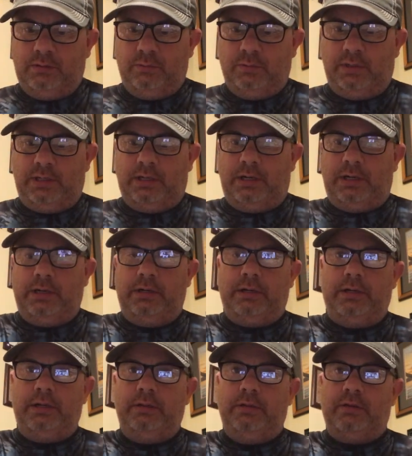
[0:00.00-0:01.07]
When I learned
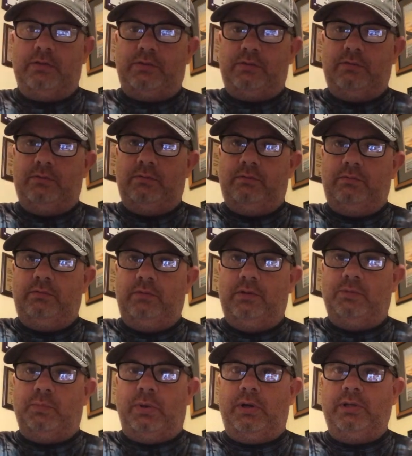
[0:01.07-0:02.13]
to do this
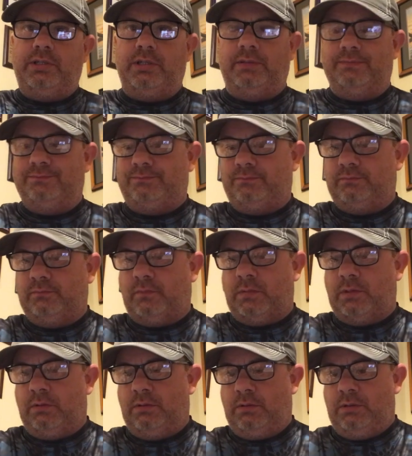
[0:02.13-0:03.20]
punching, I
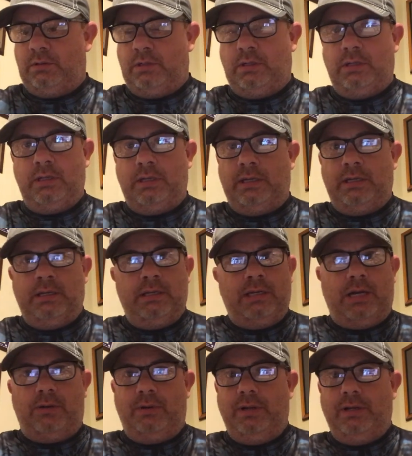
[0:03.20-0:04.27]

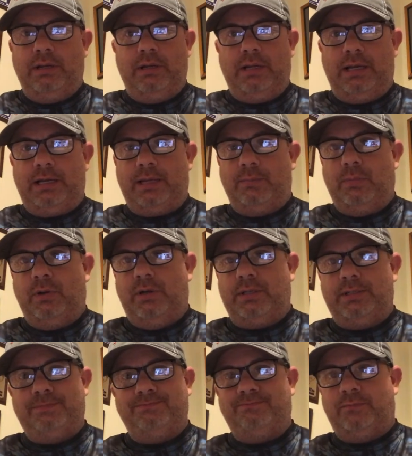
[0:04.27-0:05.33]
really didn't like it
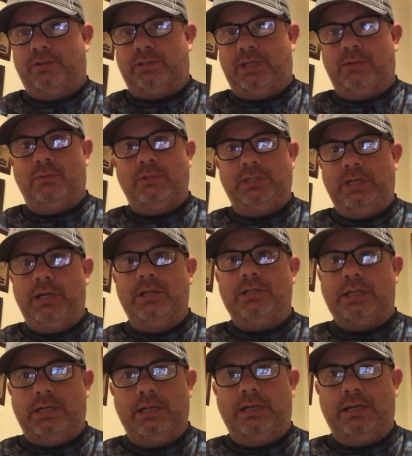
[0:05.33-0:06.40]
much. For several
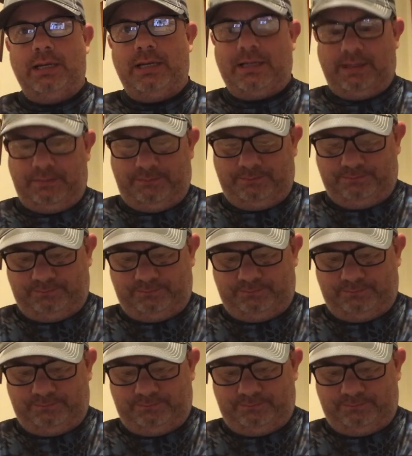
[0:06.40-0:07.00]
years, I didn't like it.